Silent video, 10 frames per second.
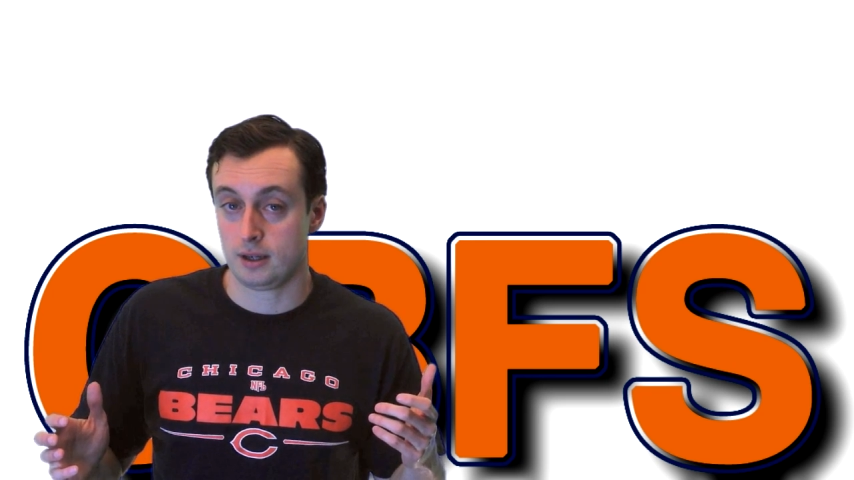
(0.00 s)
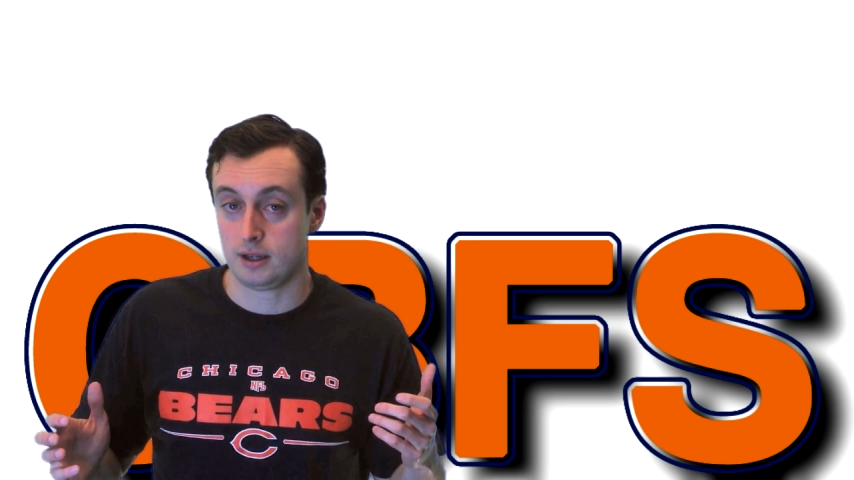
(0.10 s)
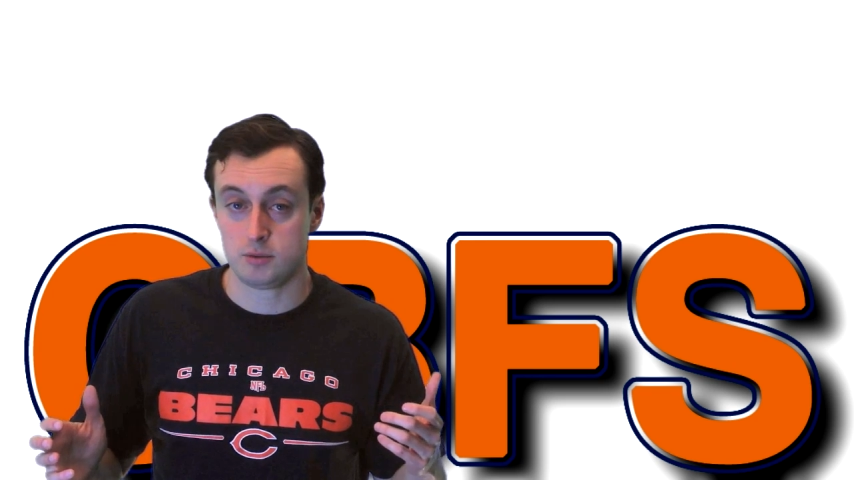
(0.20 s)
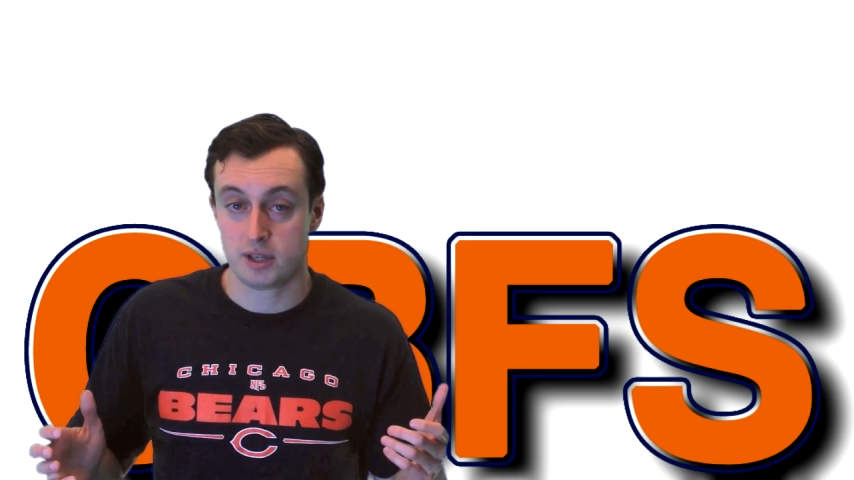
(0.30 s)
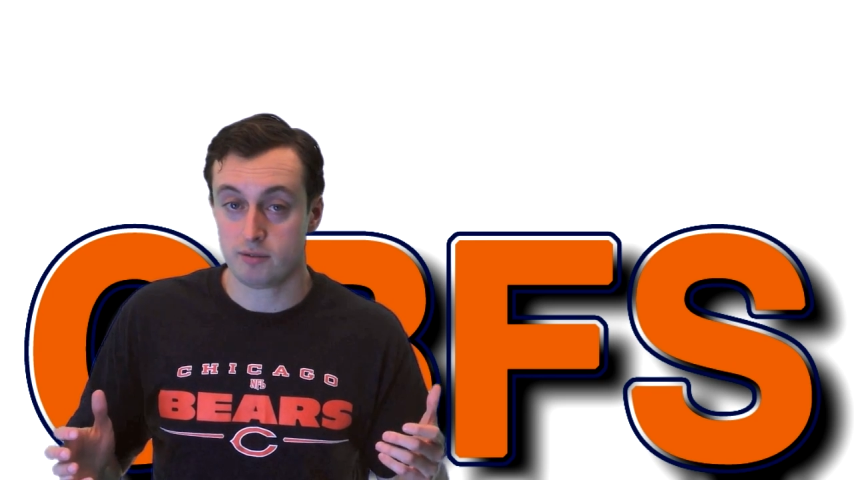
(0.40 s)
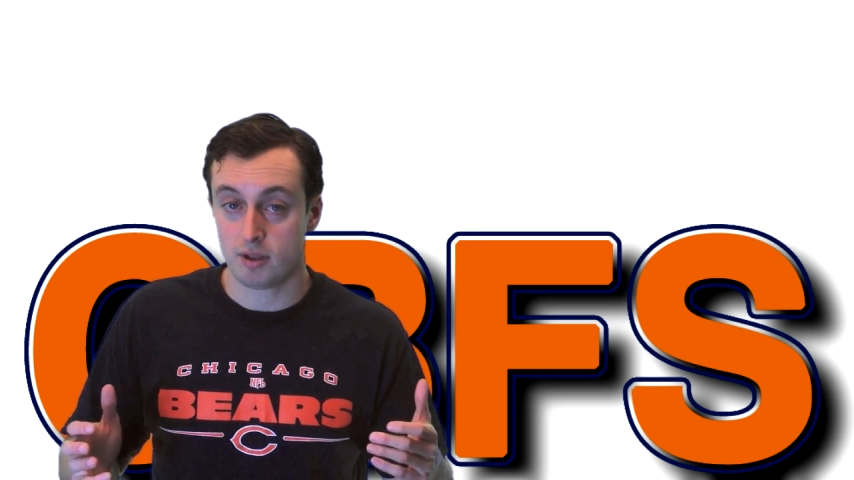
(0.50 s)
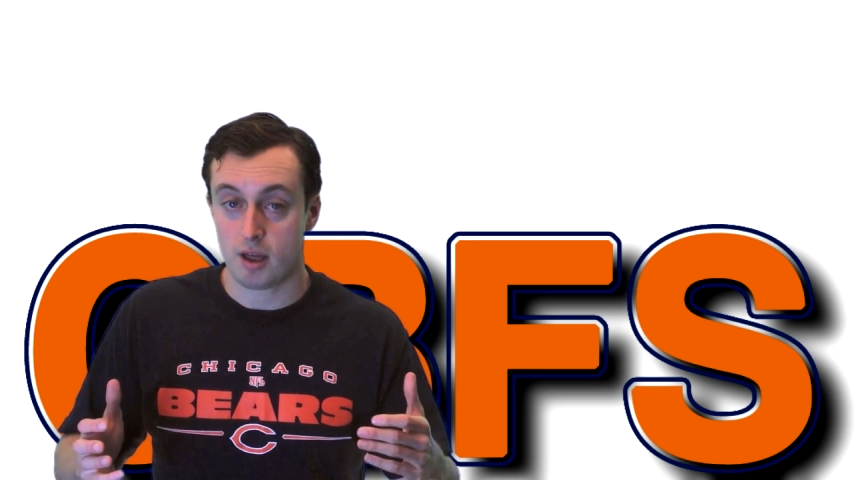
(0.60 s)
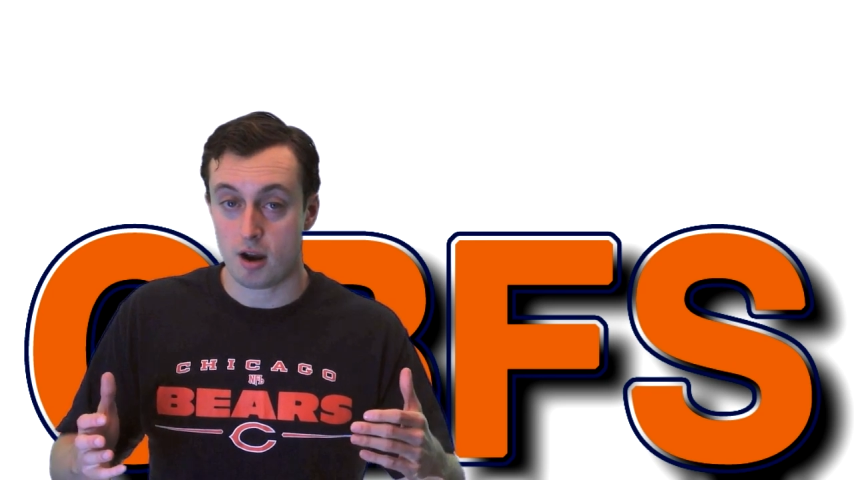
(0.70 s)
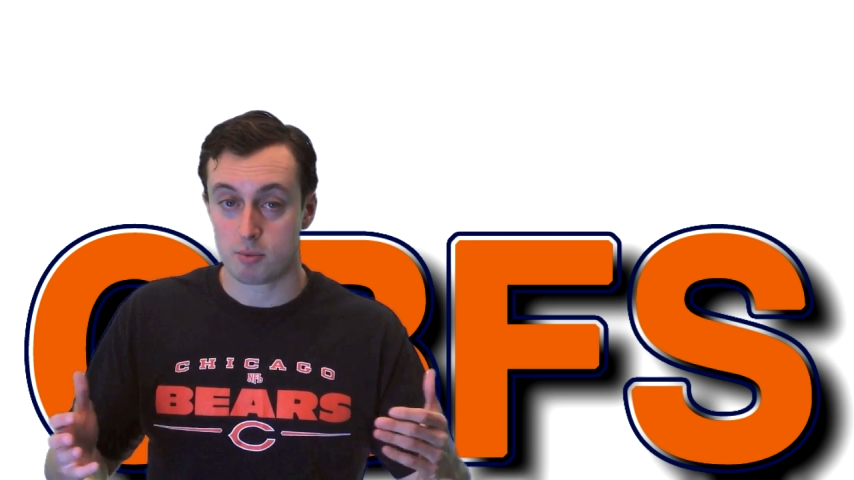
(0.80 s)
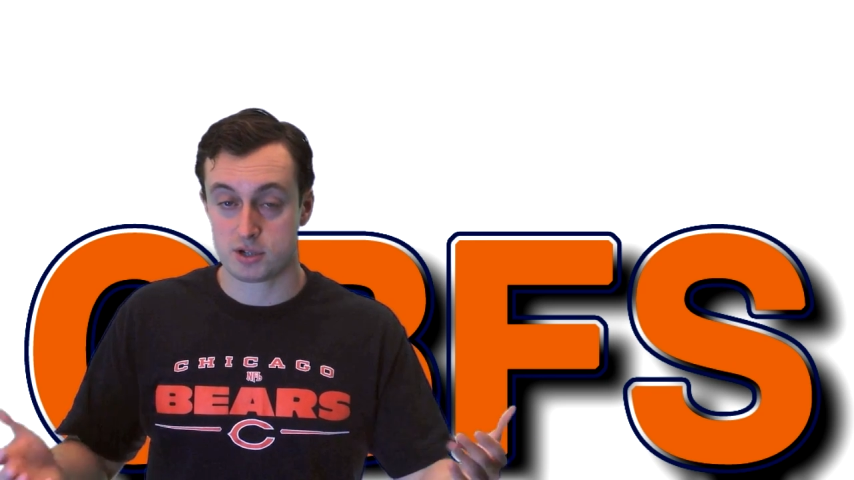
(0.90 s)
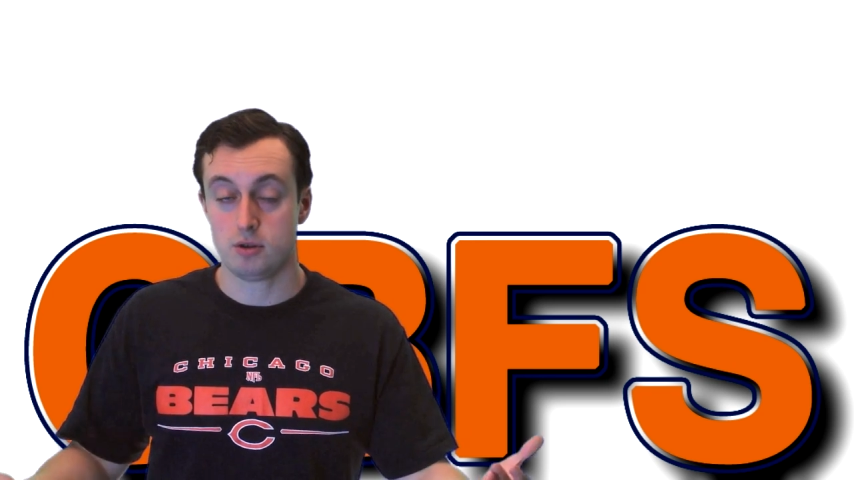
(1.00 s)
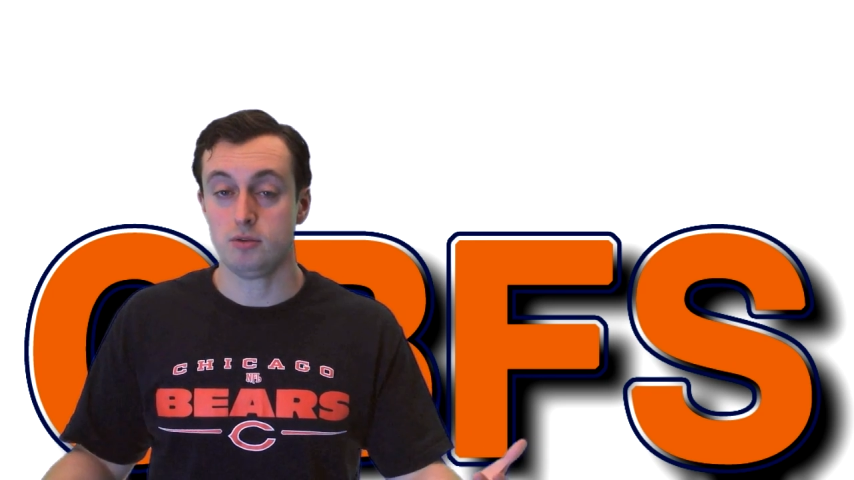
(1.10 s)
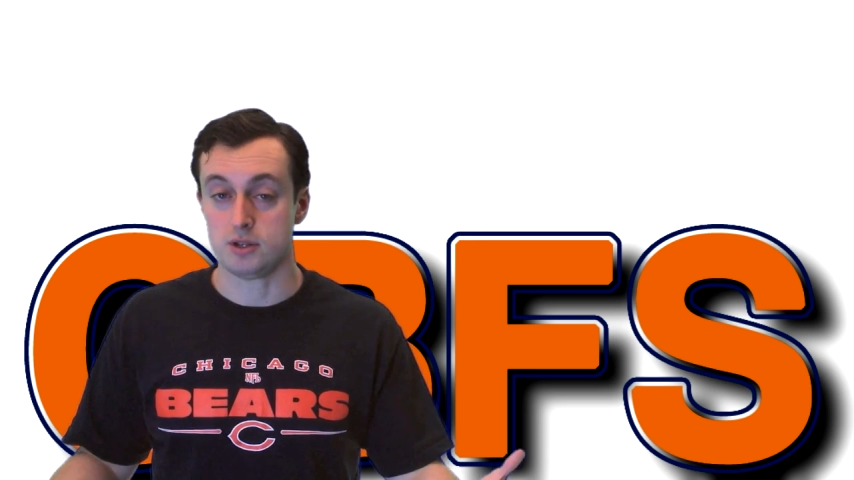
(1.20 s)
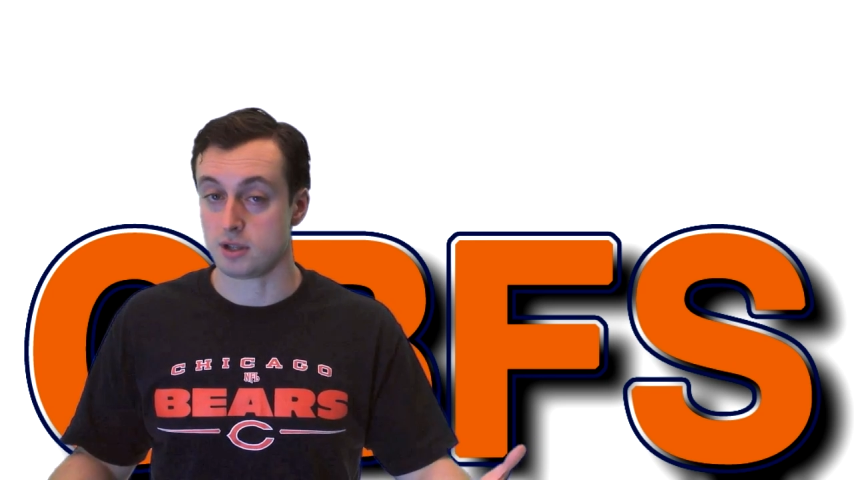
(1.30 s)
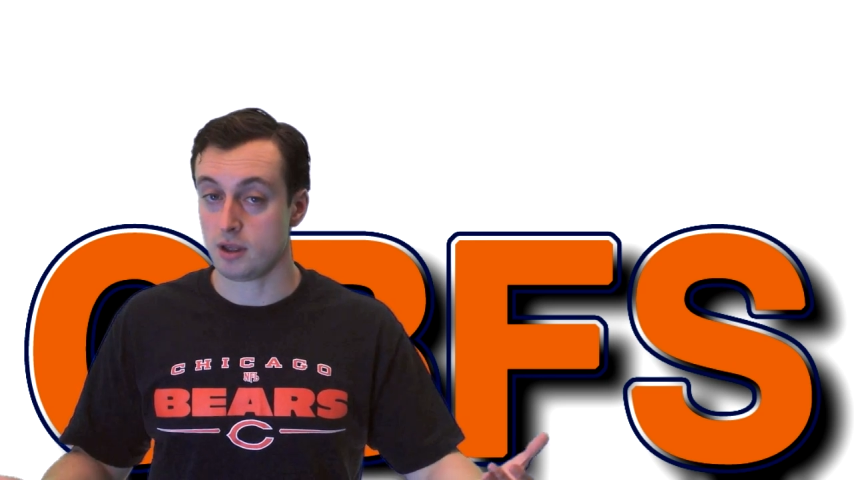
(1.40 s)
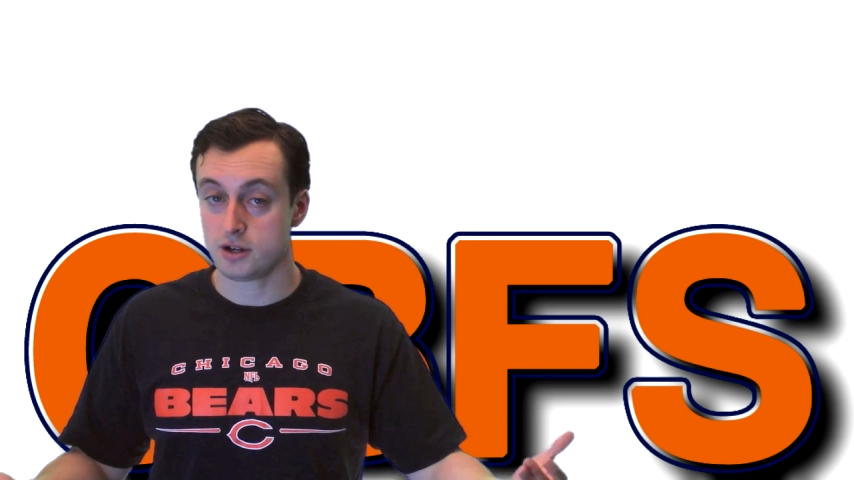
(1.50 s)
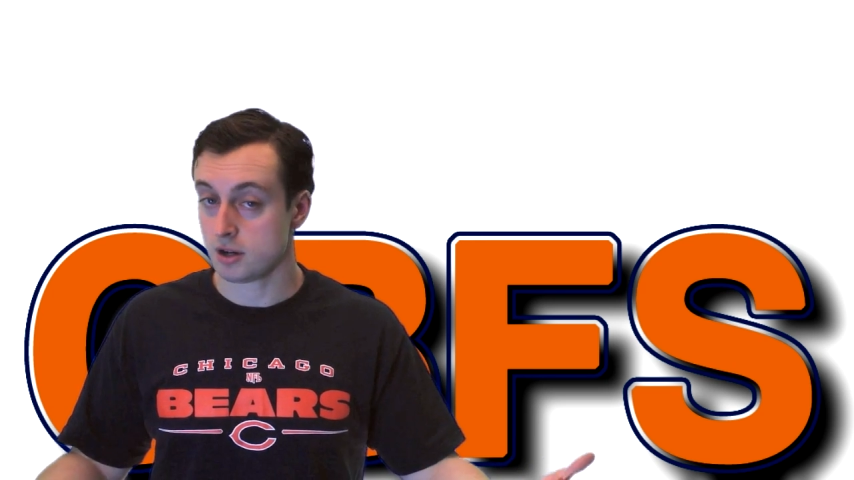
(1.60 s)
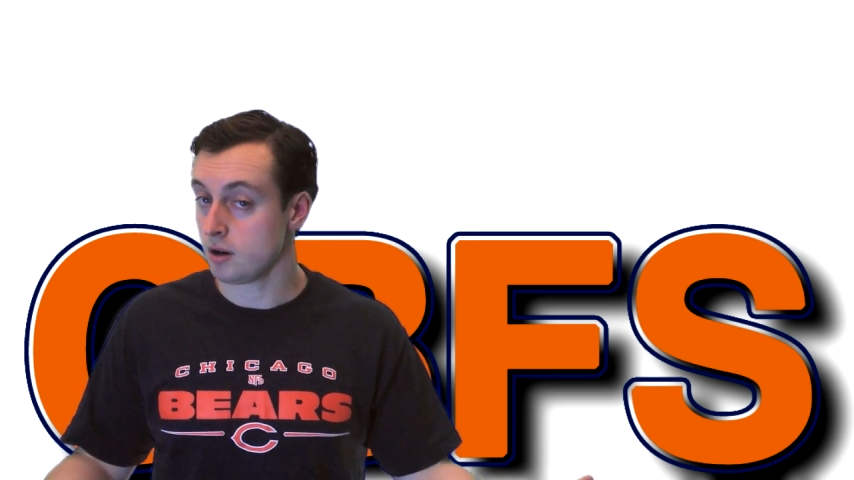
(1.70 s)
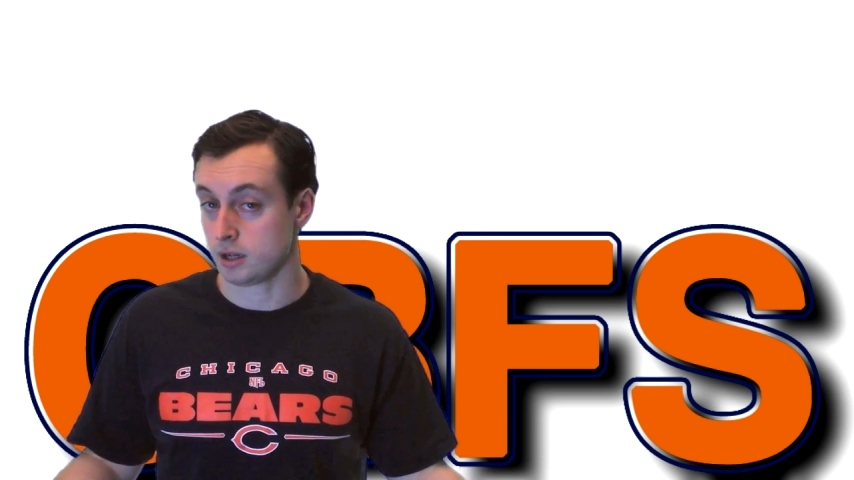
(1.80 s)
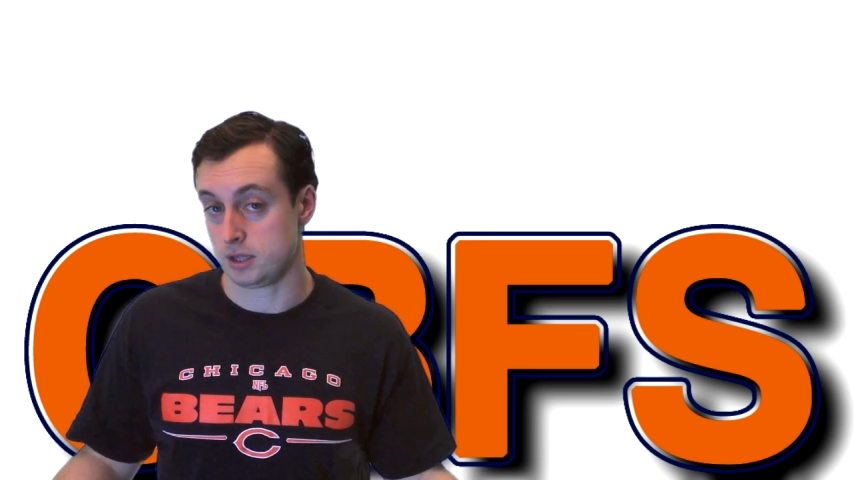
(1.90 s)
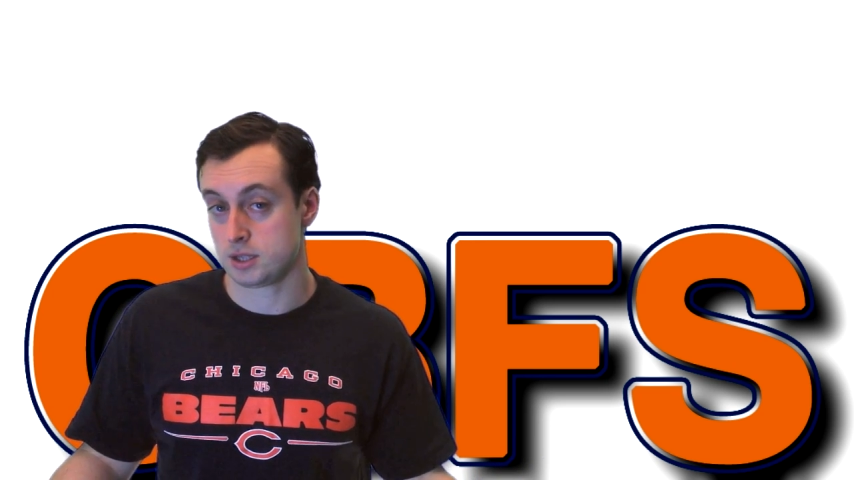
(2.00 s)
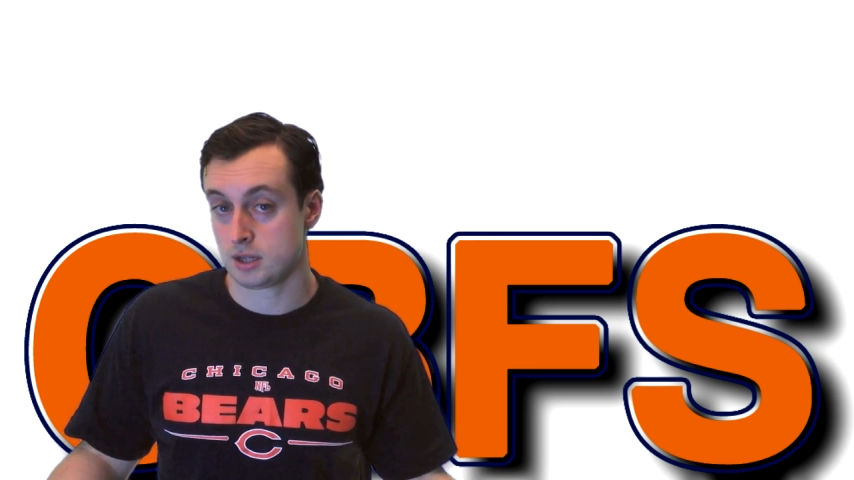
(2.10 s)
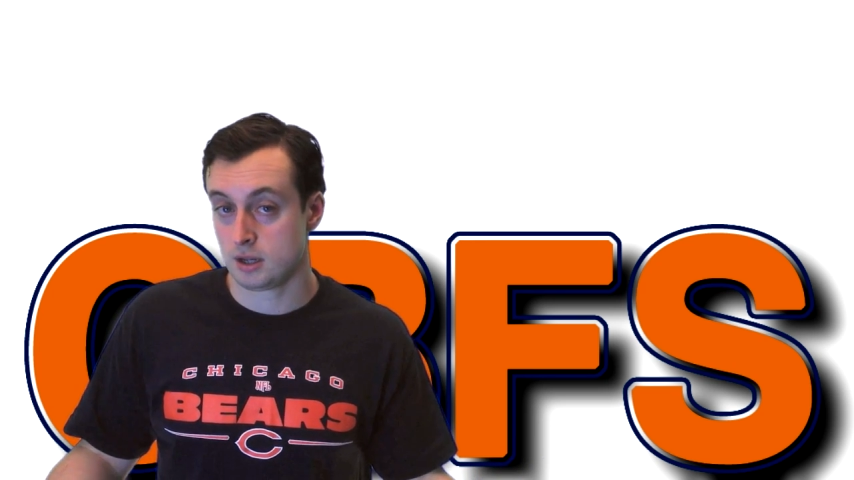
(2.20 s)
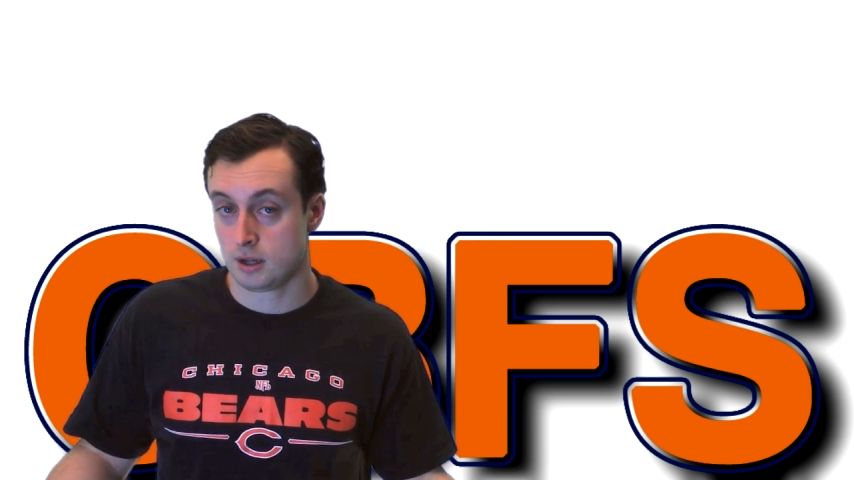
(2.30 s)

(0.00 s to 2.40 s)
And he was given a lot of opportunities, a lot of targets,